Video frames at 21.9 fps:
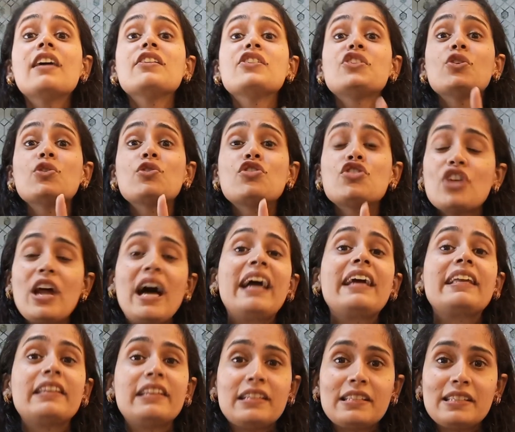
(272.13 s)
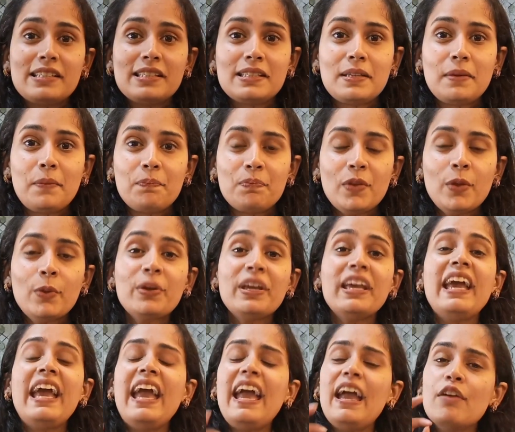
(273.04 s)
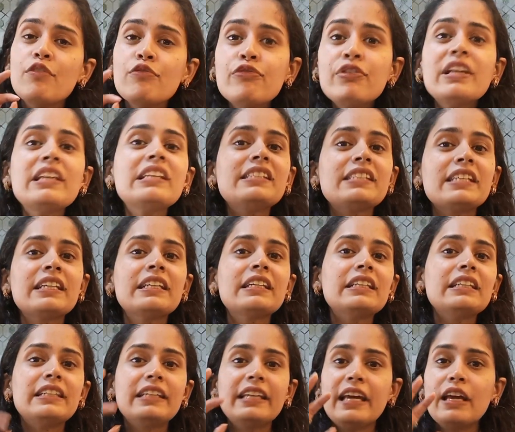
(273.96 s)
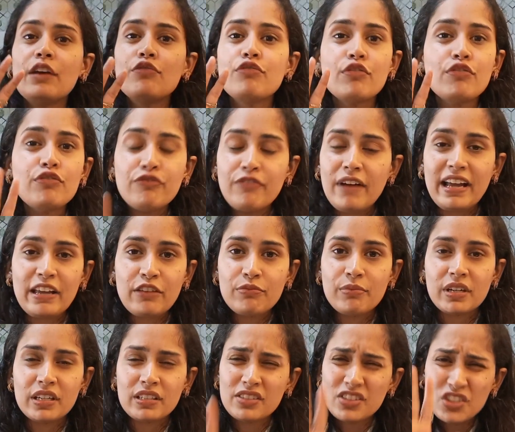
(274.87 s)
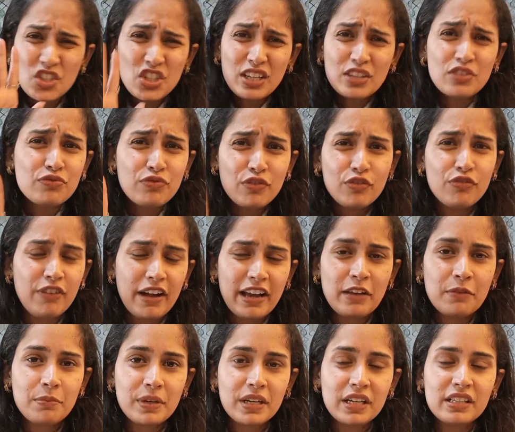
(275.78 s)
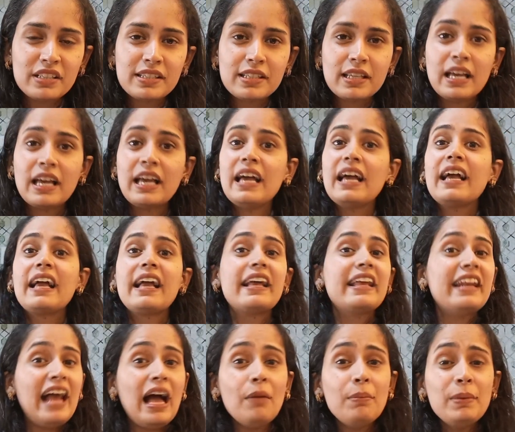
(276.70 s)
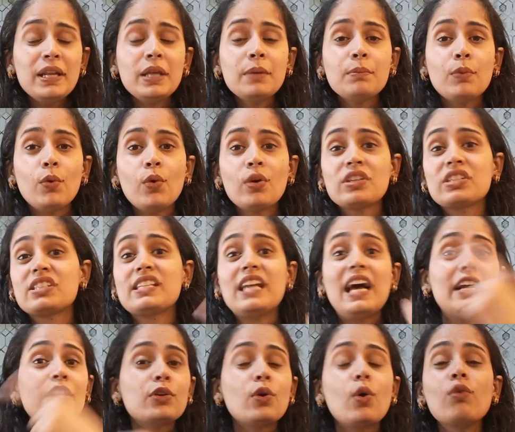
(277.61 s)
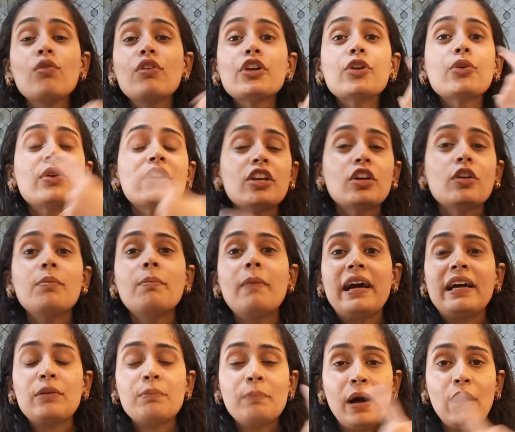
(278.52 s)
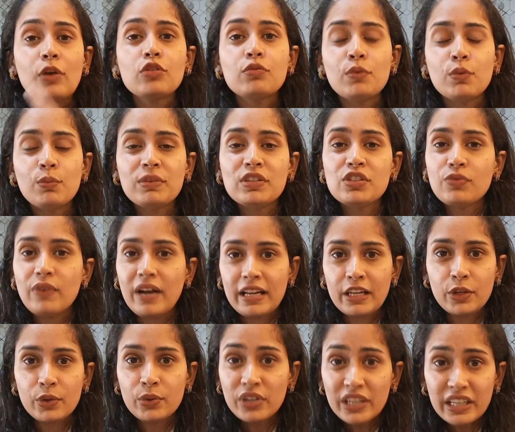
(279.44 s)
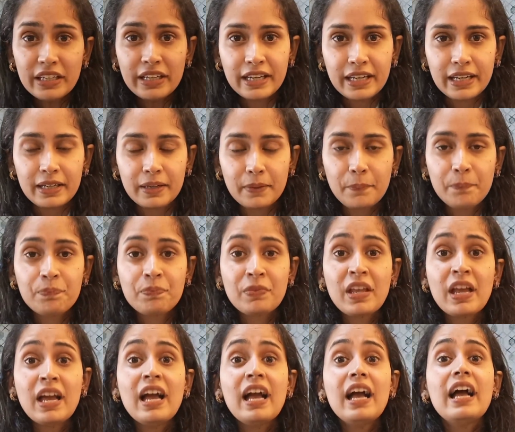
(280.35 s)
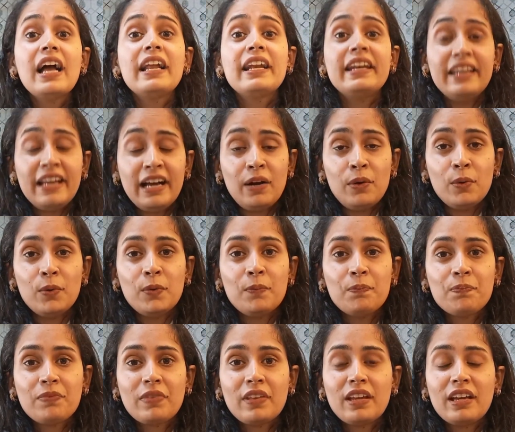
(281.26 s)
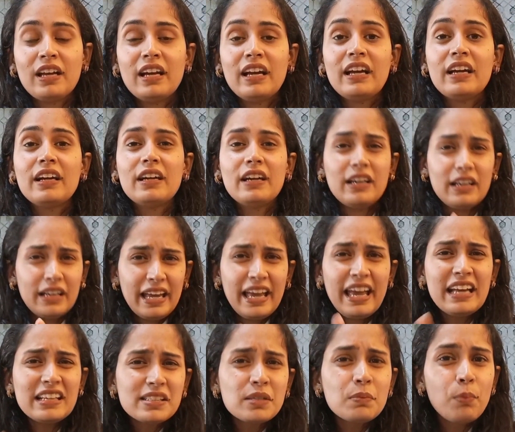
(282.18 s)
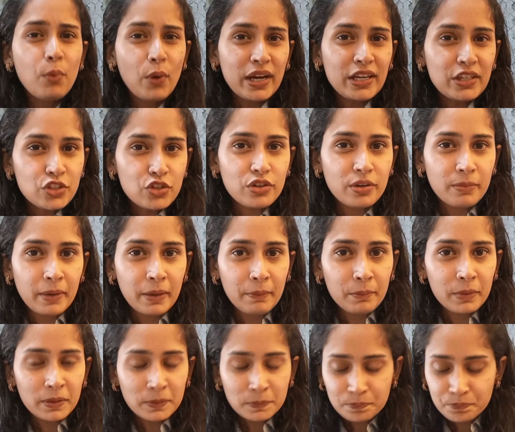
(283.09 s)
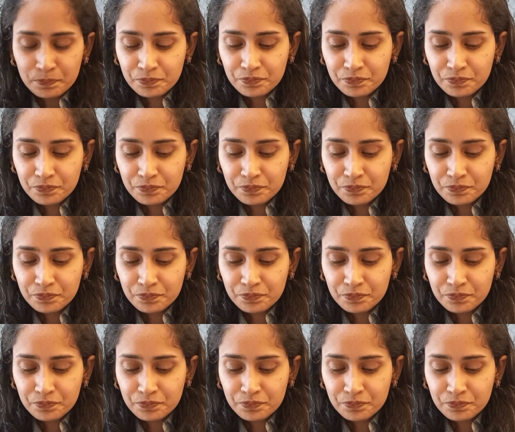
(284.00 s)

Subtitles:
So try this, okay? Every single day for 5 minutes, just for 5 minutes, grab any book, start overdoing your mouth movements while you're reading it. Now, here's a point to remember.